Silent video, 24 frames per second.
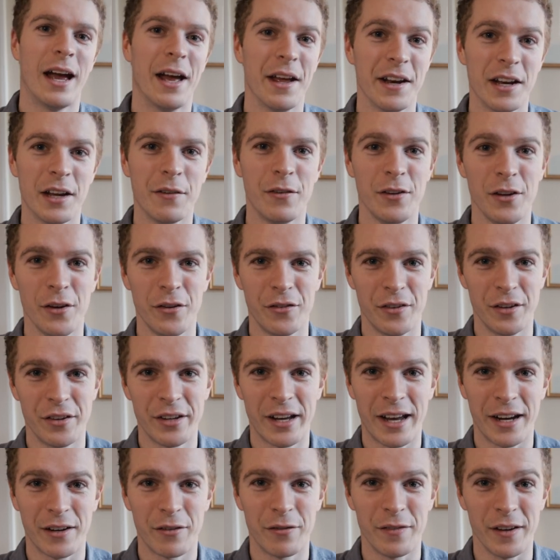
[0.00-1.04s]
And if you use the
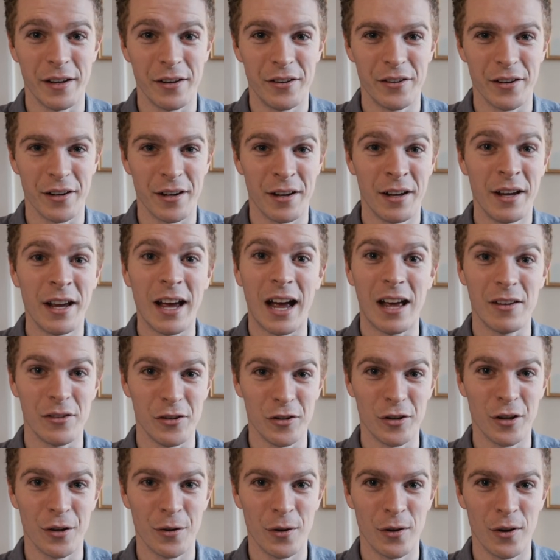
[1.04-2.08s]
tag feature as
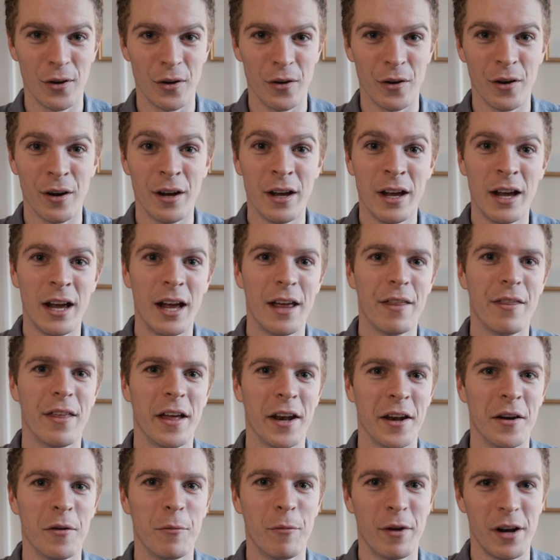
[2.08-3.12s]
you go along,
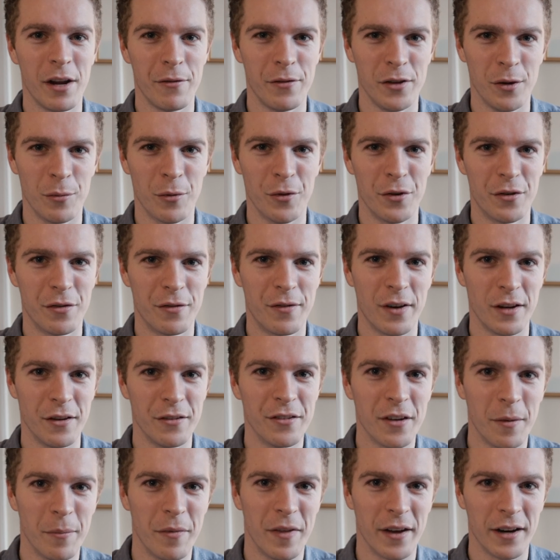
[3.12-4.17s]
then whenever you want to find
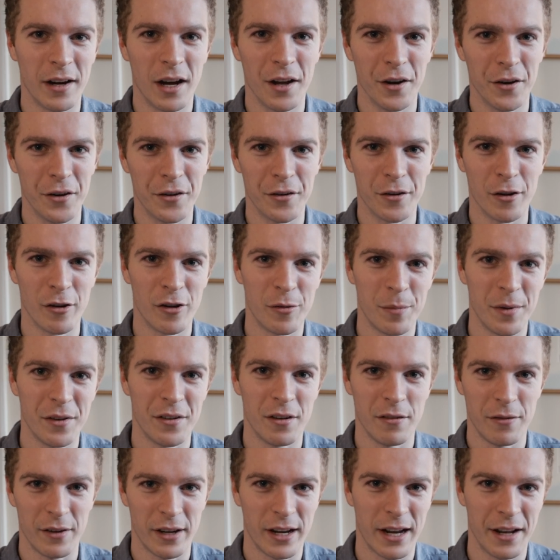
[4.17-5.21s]
something under a
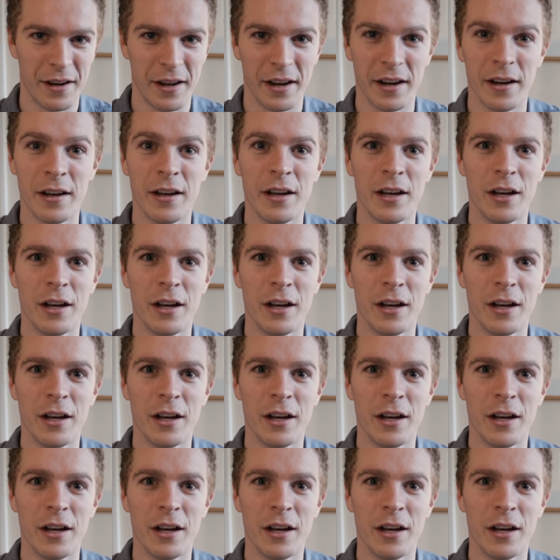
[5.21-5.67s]
specific heading,